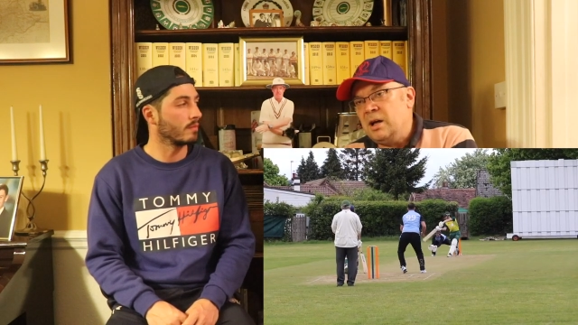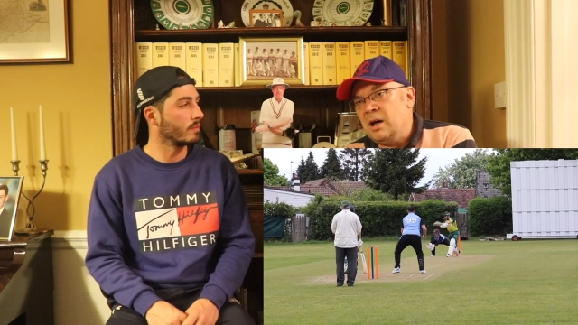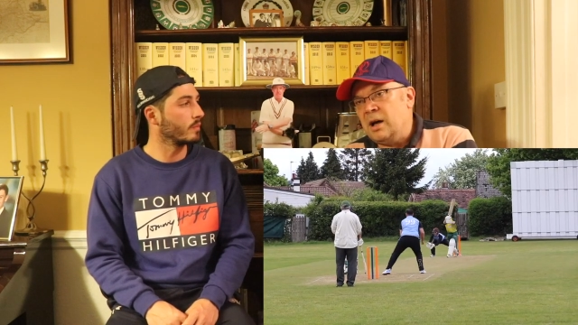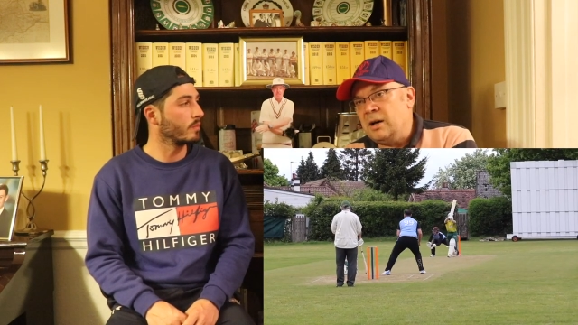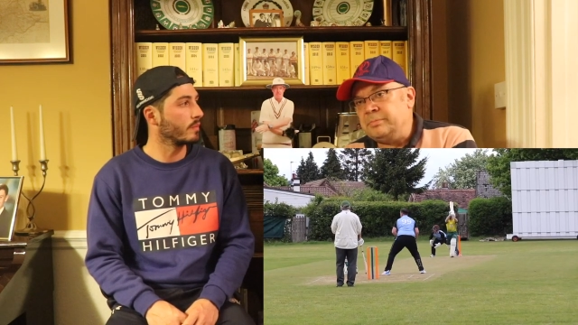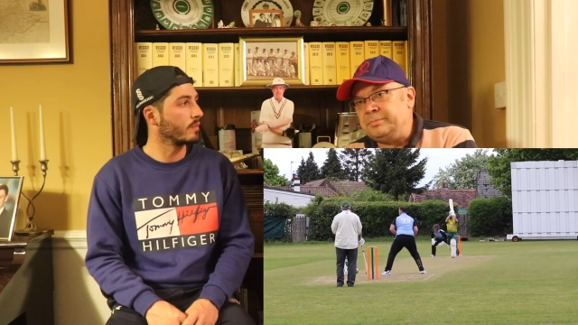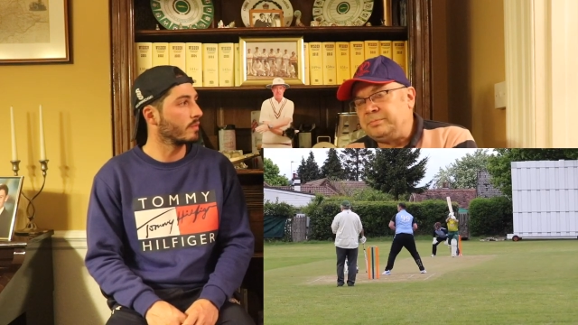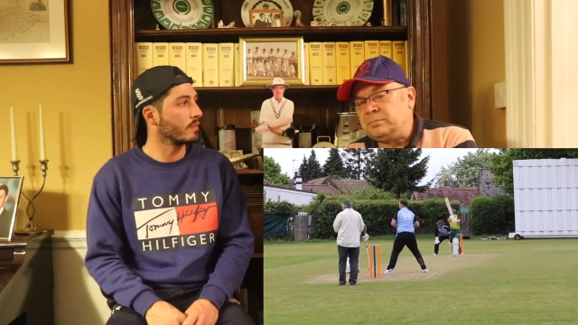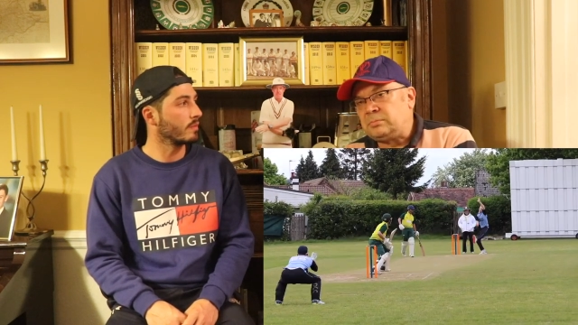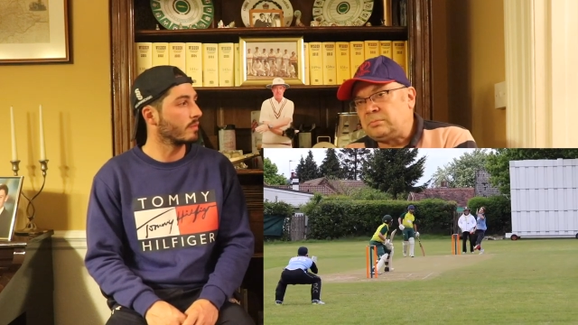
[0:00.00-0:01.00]

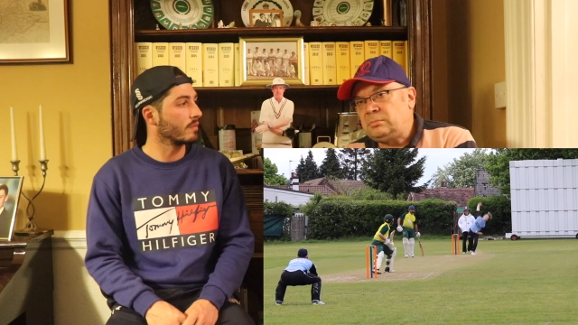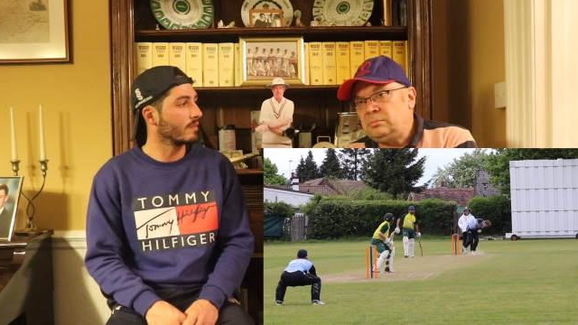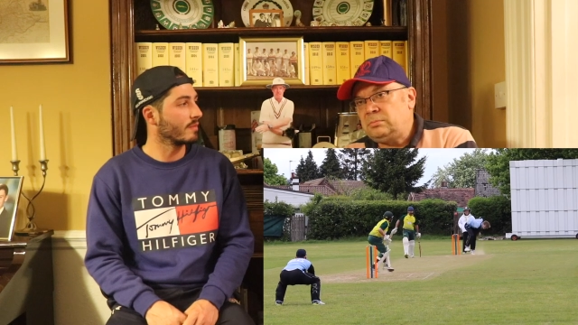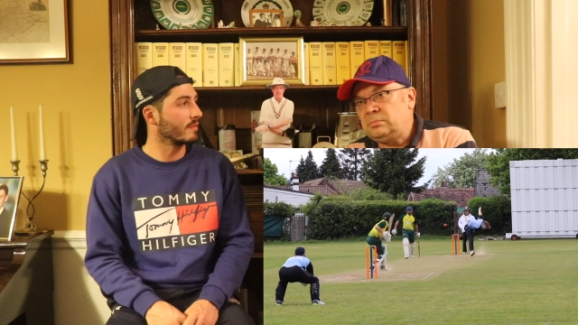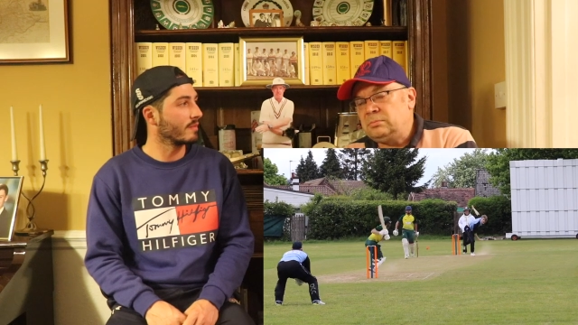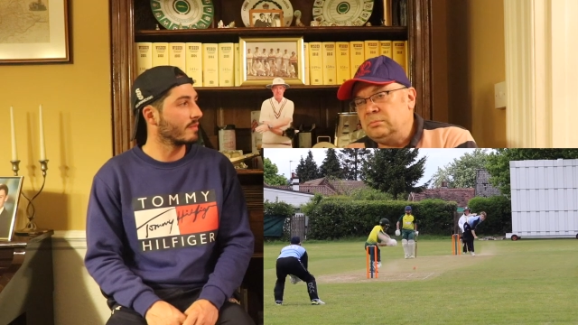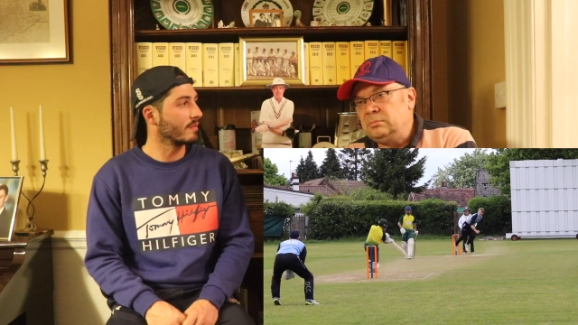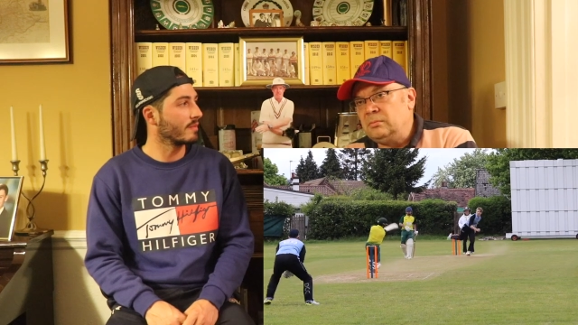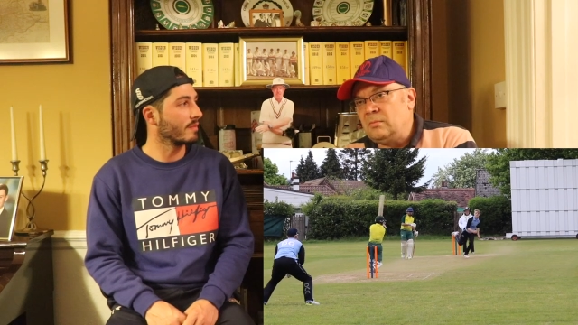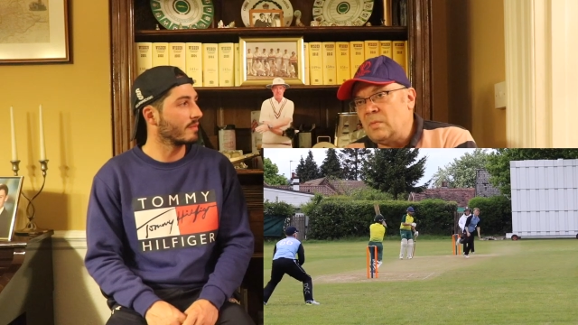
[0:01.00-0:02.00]
Speaker 1: And
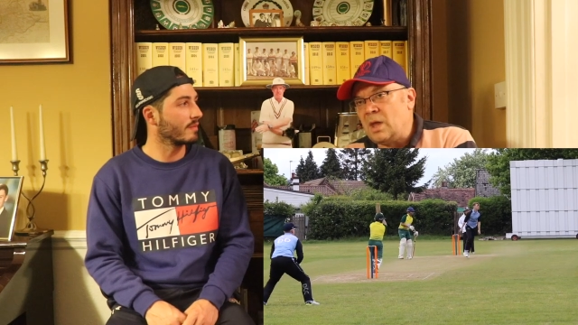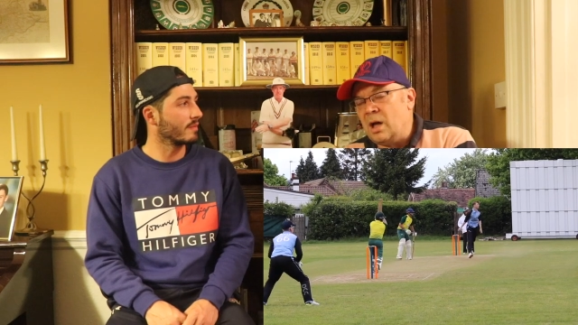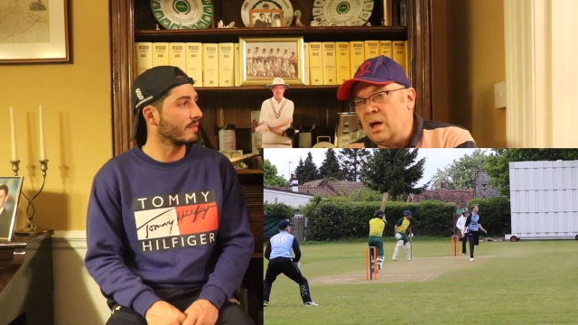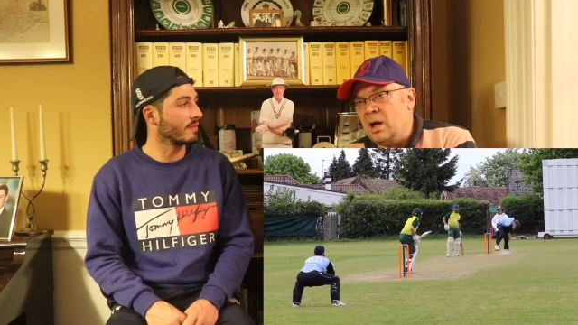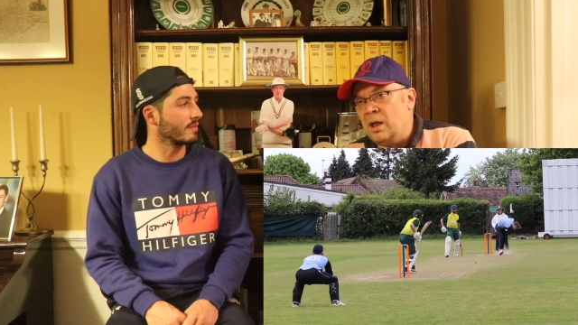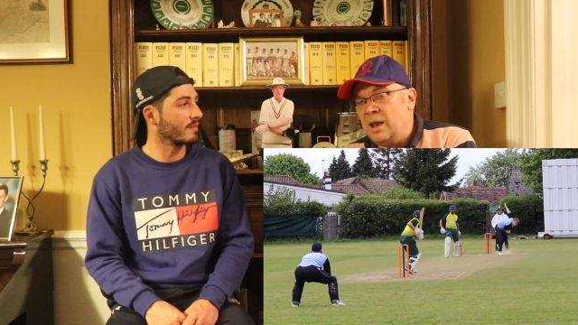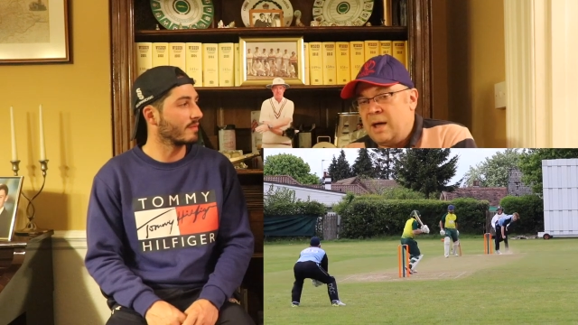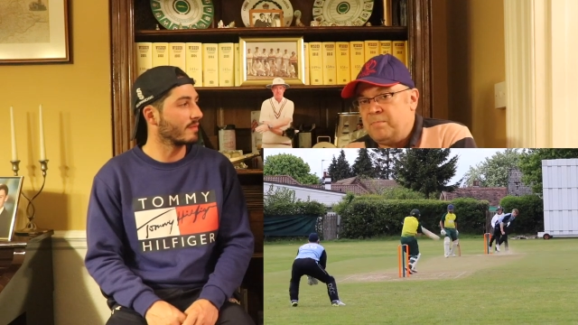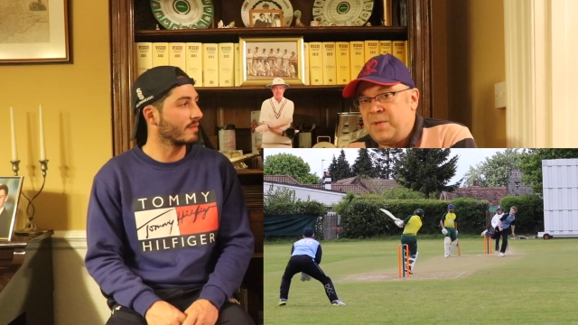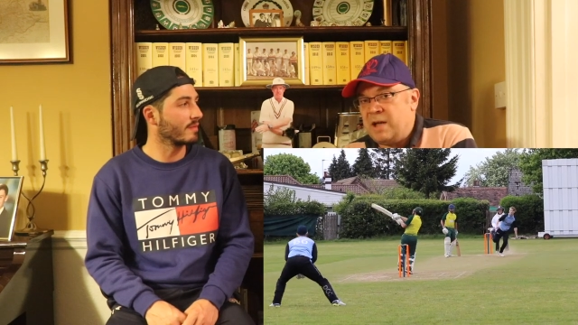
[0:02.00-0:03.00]

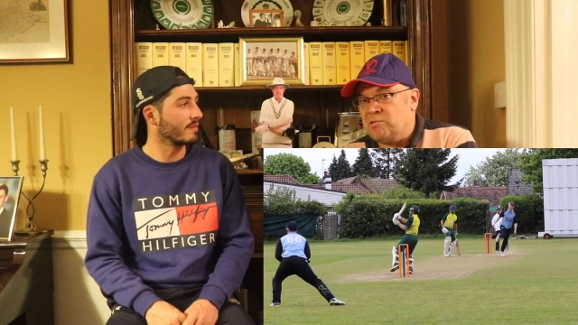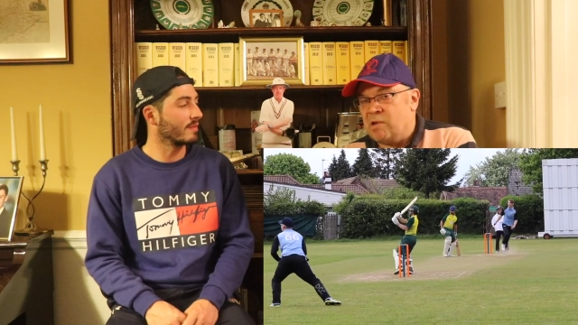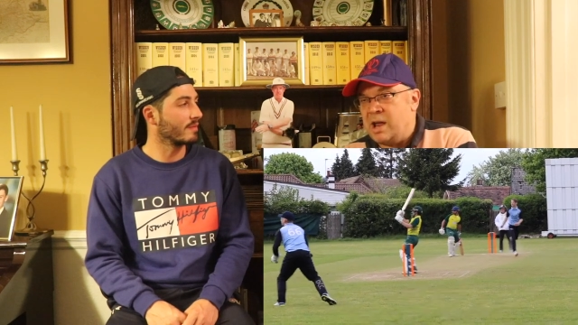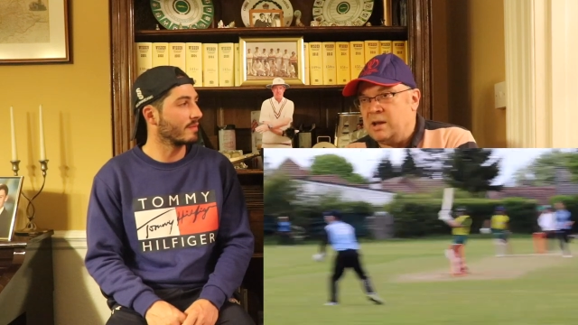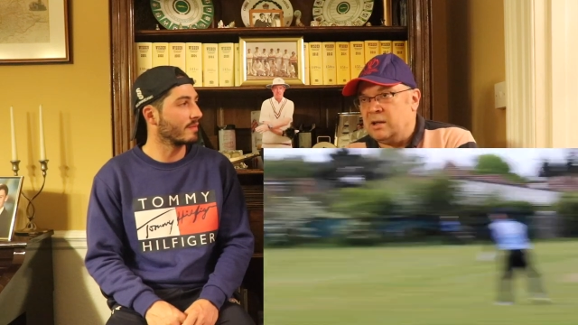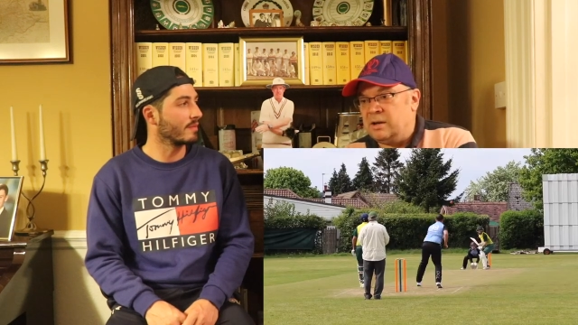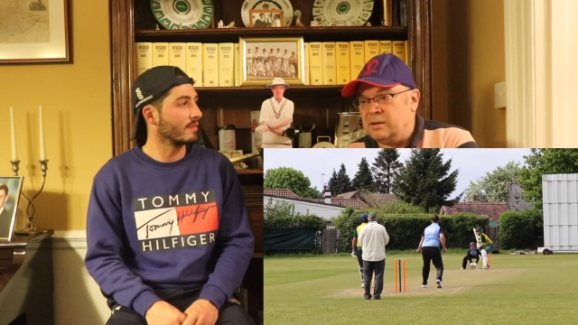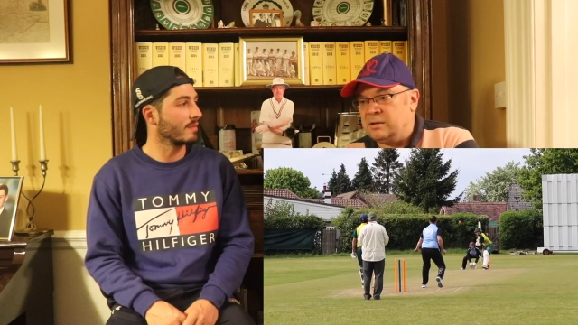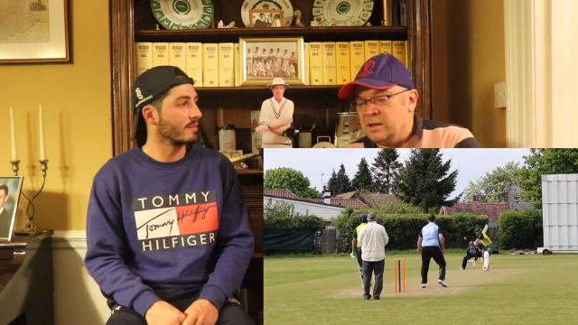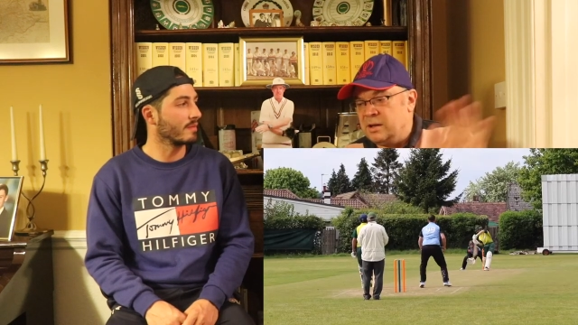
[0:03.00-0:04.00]
they're great,
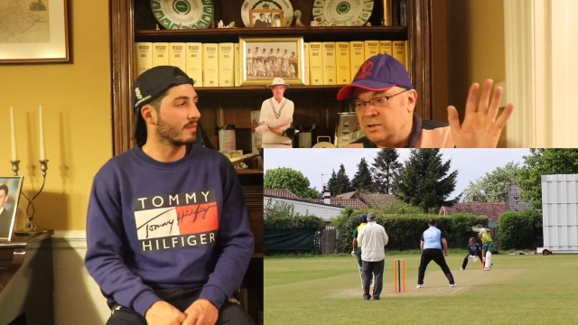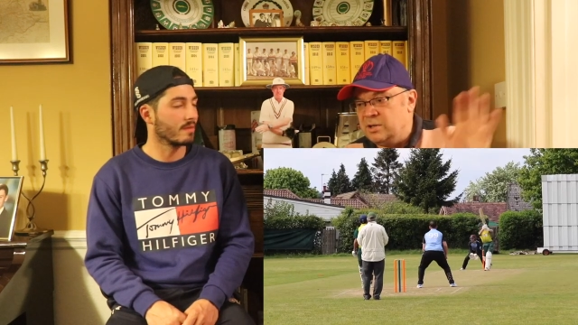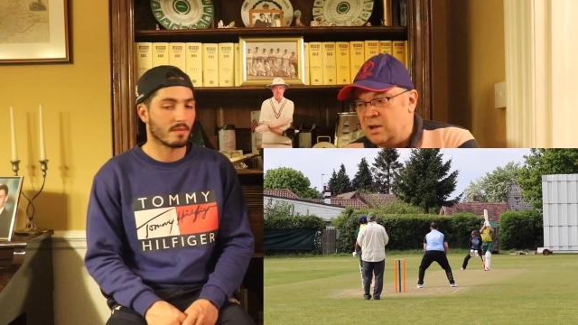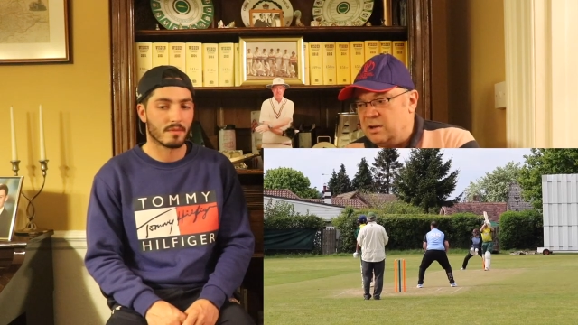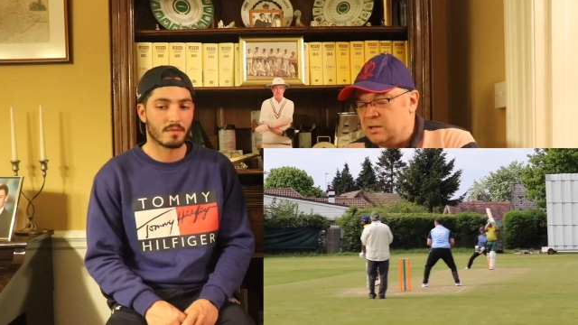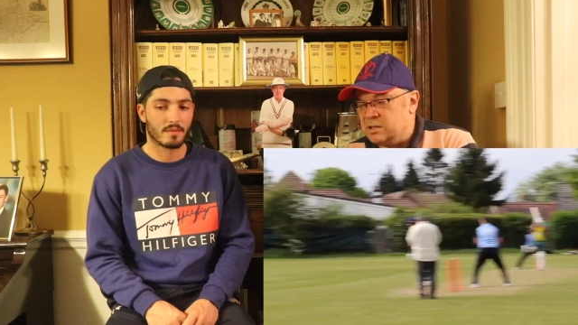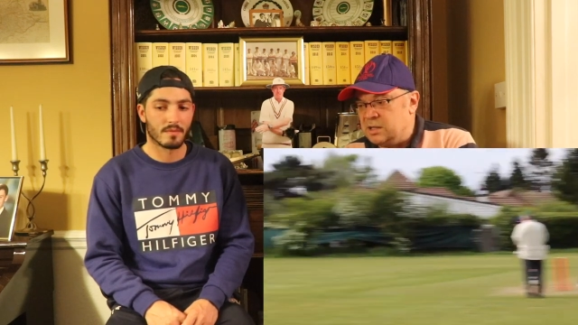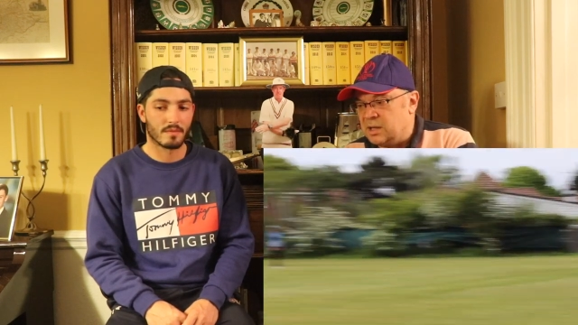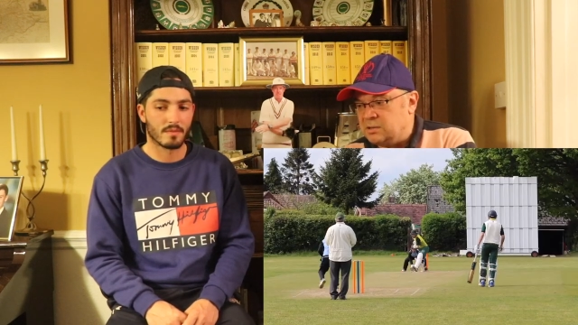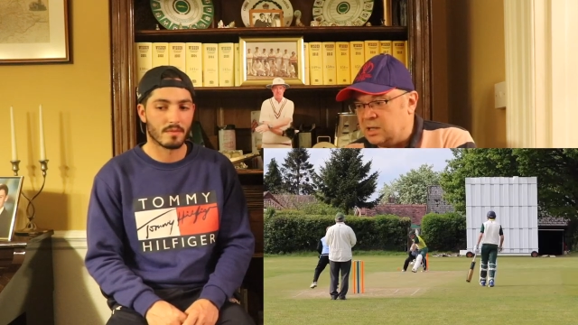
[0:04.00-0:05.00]
and you can
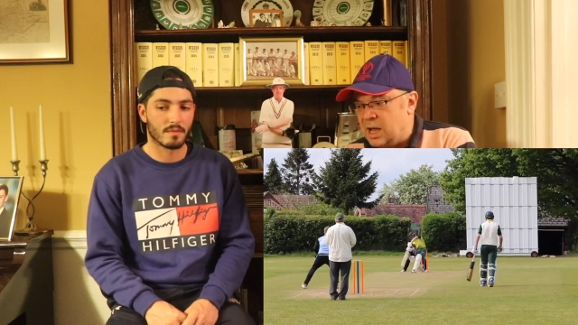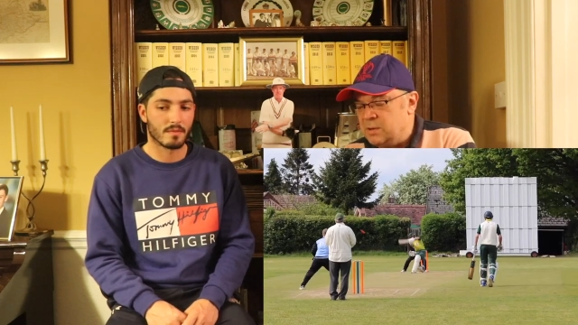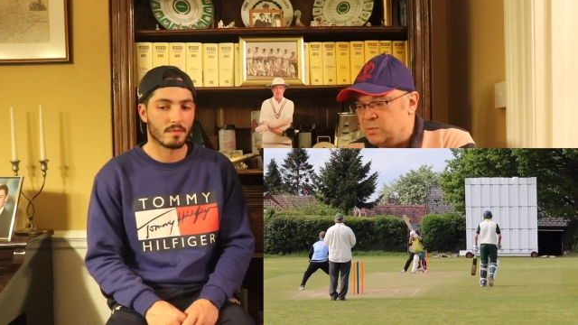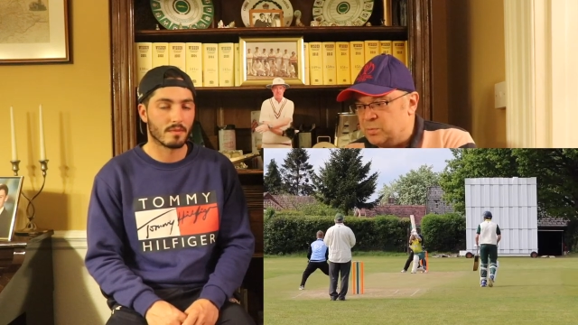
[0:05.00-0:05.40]
see those games.